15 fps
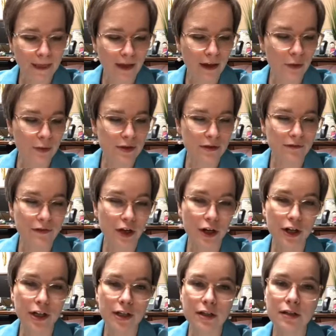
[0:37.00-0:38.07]
It was a
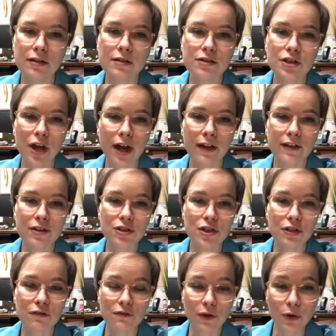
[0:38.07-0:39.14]
very
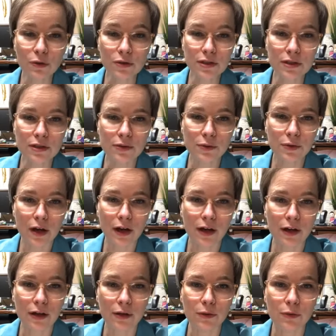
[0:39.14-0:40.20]
challenging vote.
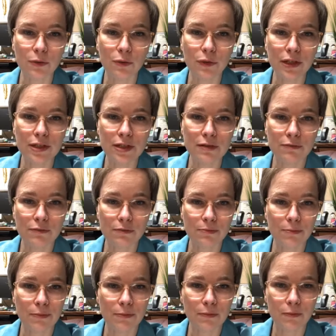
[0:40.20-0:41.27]
We
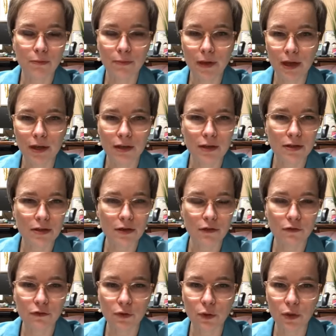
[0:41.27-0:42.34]
didn't make it to the
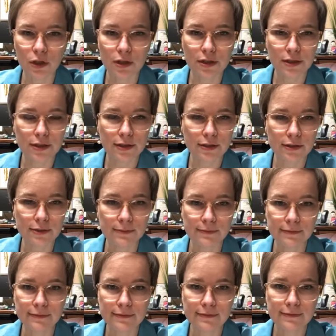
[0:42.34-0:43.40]
floor until
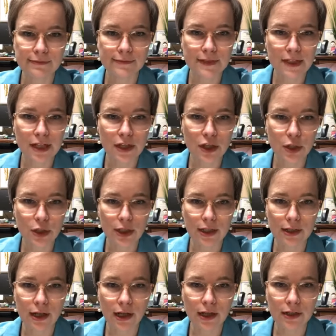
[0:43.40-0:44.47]
10:30 at
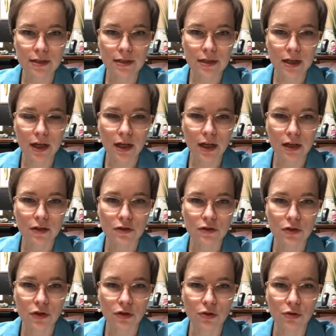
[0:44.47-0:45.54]
night, and
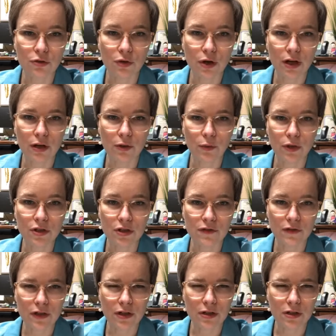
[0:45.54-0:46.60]
so we just
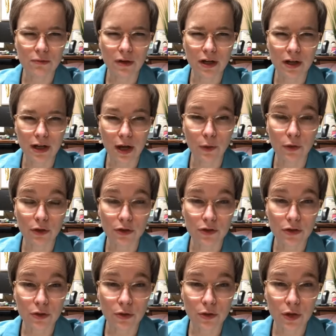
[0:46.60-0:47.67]
finished about an hour or
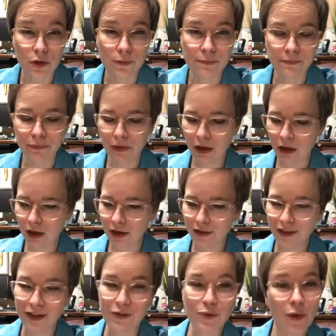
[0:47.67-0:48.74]
so ago.
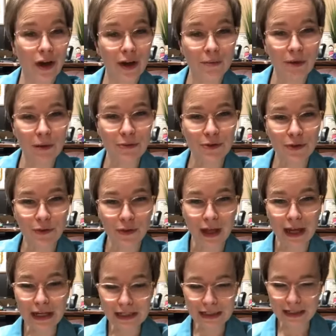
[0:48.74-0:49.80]
That's why I'm up so
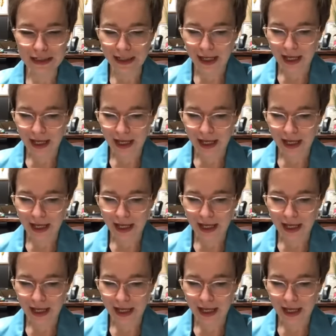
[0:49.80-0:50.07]
late.